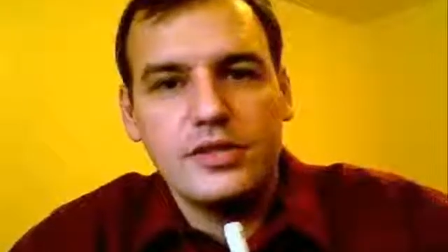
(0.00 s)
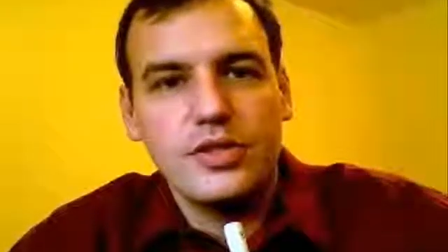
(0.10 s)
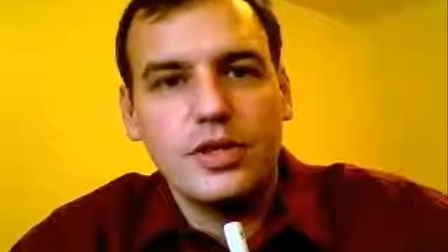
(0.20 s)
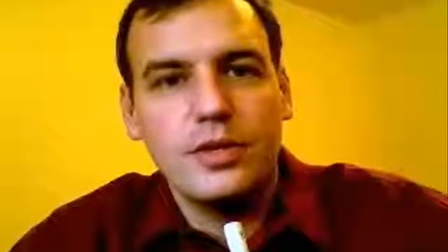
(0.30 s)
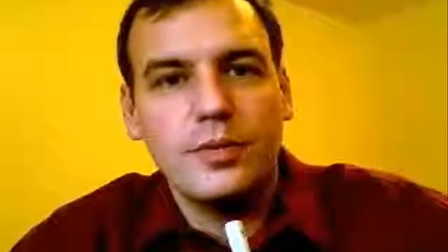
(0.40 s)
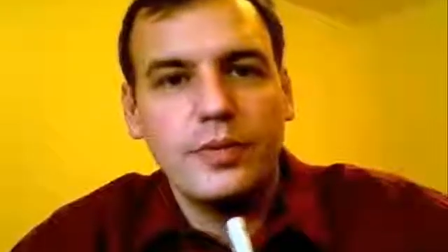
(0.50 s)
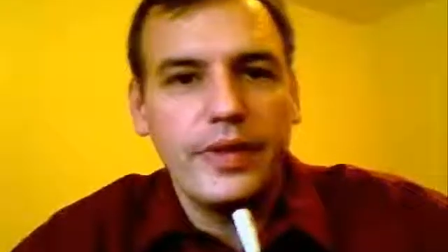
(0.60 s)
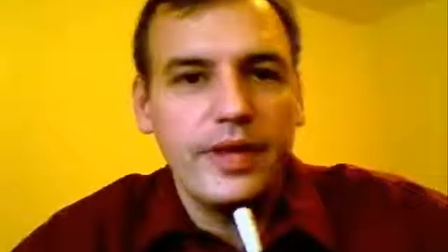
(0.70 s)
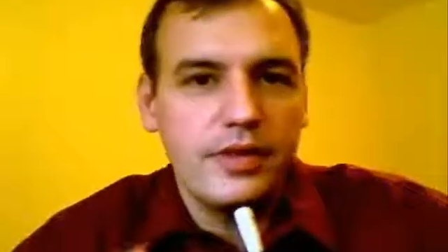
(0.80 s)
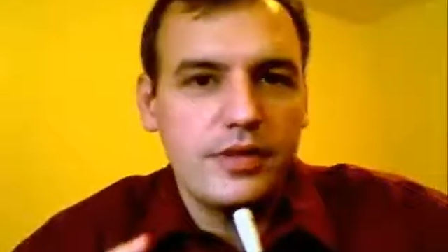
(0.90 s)
So
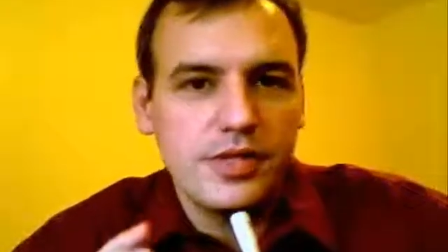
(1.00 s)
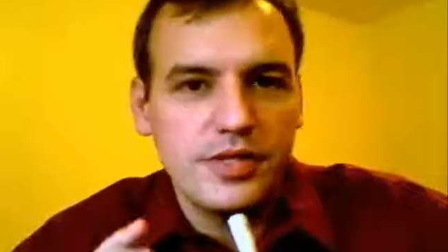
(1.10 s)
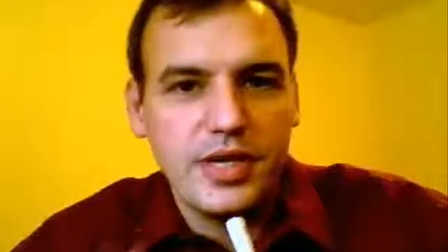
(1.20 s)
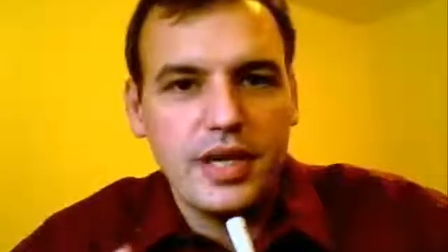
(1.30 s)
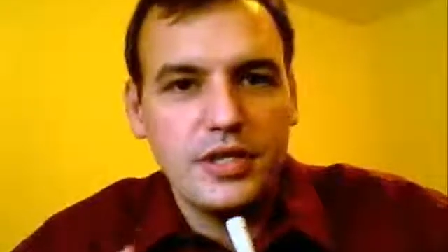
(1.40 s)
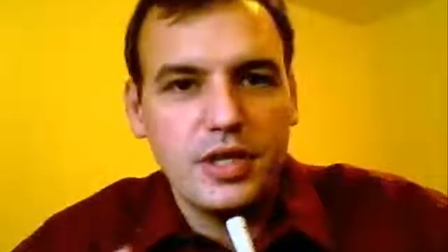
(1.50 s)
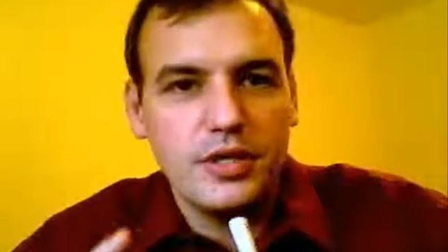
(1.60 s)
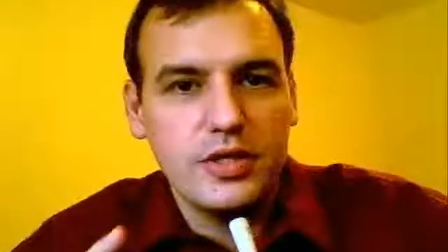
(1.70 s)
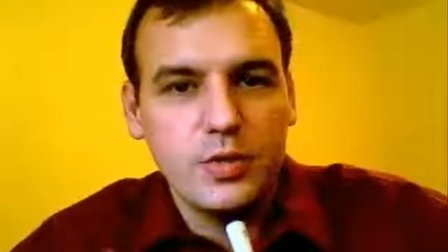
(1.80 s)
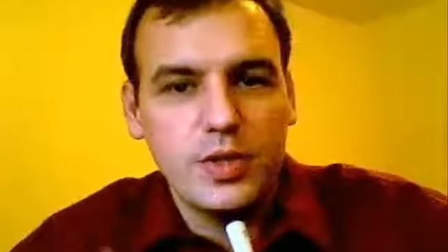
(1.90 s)
there's a city
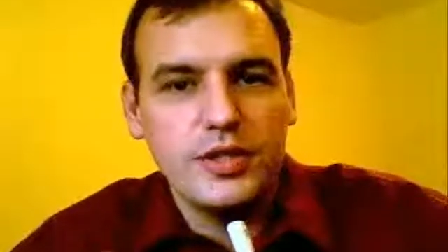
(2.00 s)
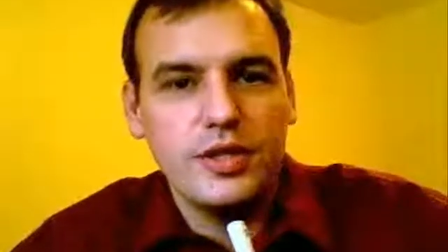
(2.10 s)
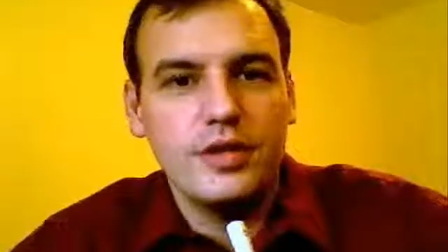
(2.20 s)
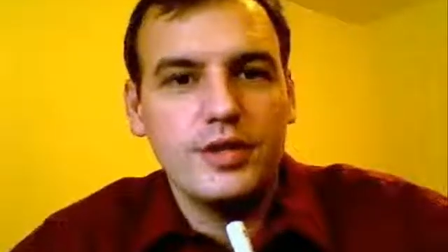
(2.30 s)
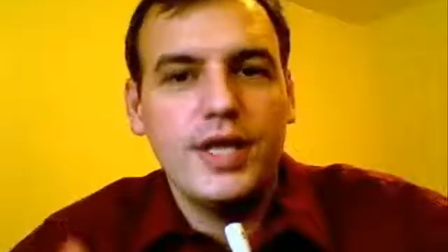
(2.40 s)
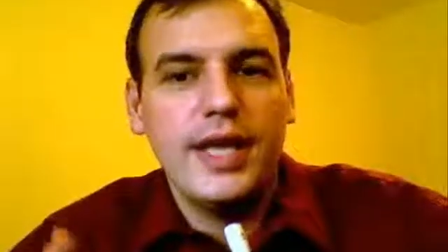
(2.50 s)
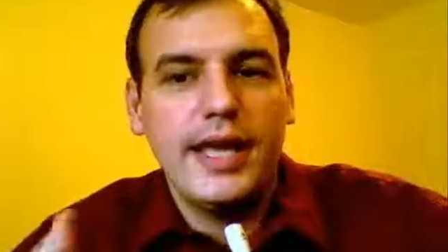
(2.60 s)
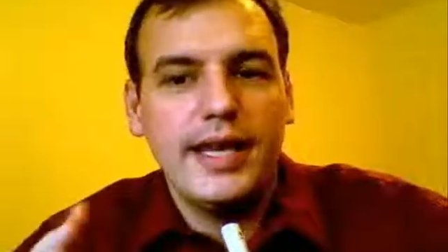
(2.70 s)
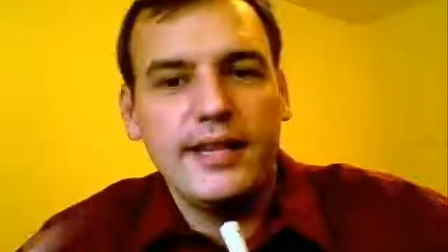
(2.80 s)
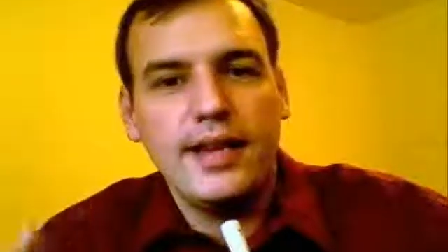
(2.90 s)
church, it's one church,
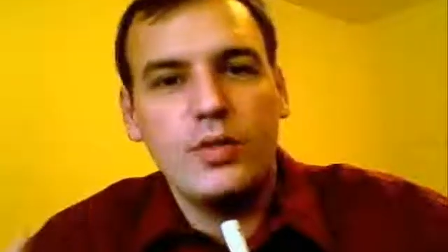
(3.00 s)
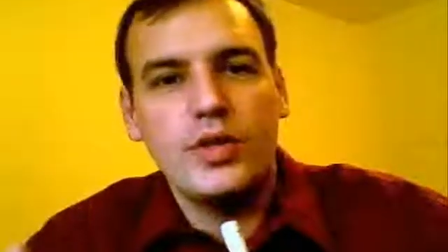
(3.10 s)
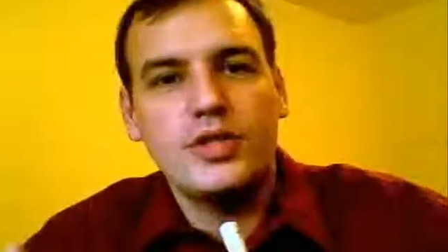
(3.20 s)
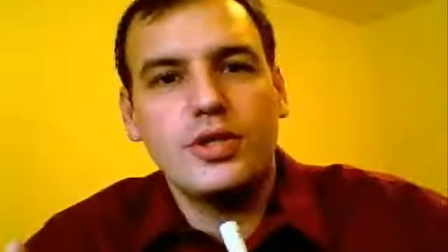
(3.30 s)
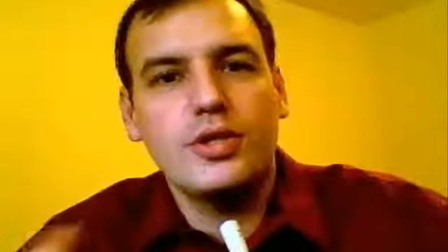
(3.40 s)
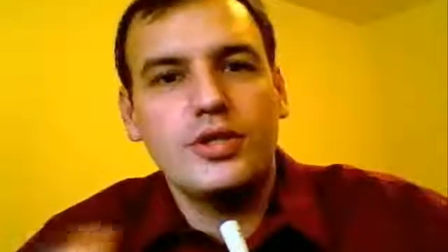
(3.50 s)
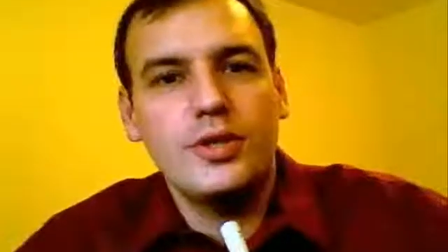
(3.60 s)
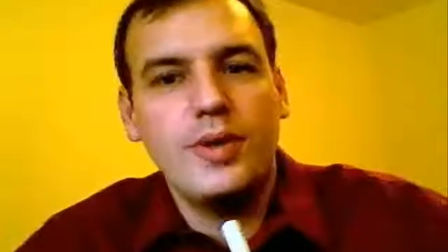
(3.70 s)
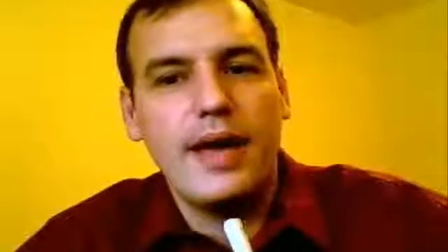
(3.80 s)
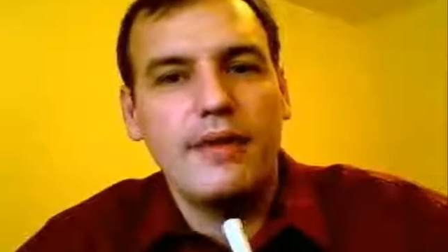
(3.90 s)
and in that one church
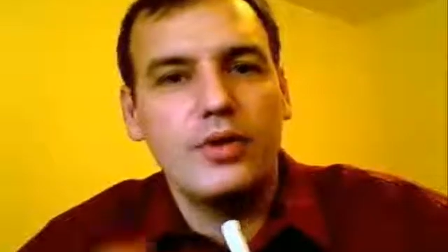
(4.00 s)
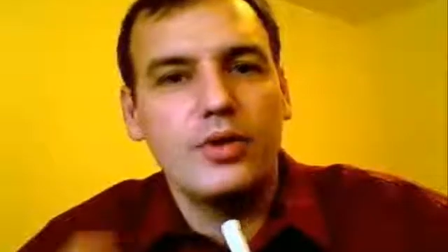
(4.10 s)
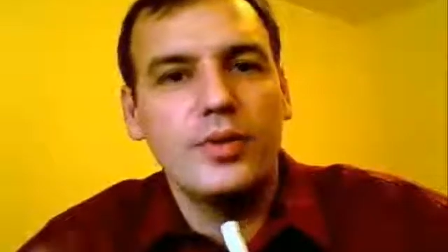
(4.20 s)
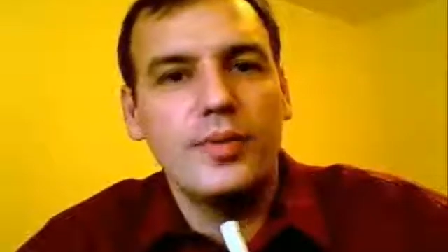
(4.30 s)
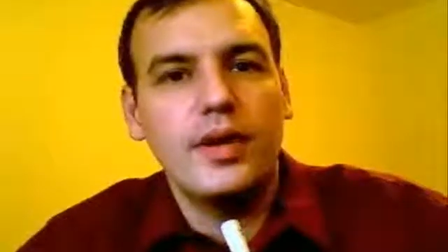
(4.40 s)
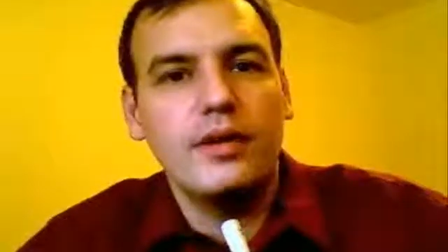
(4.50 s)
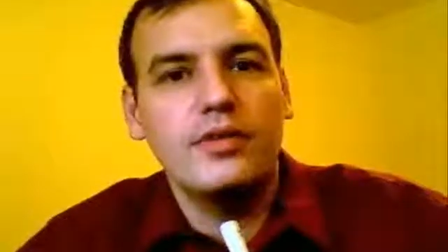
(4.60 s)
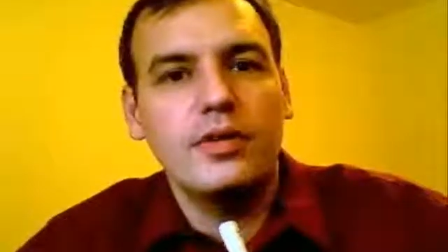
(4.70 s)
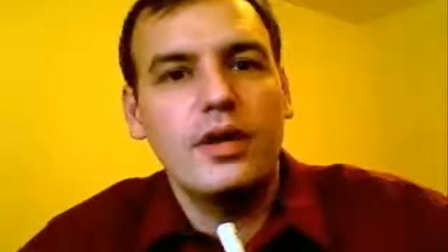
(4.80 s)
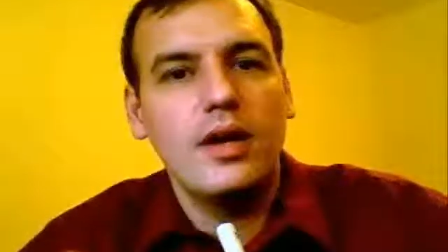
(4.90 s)
you have a group of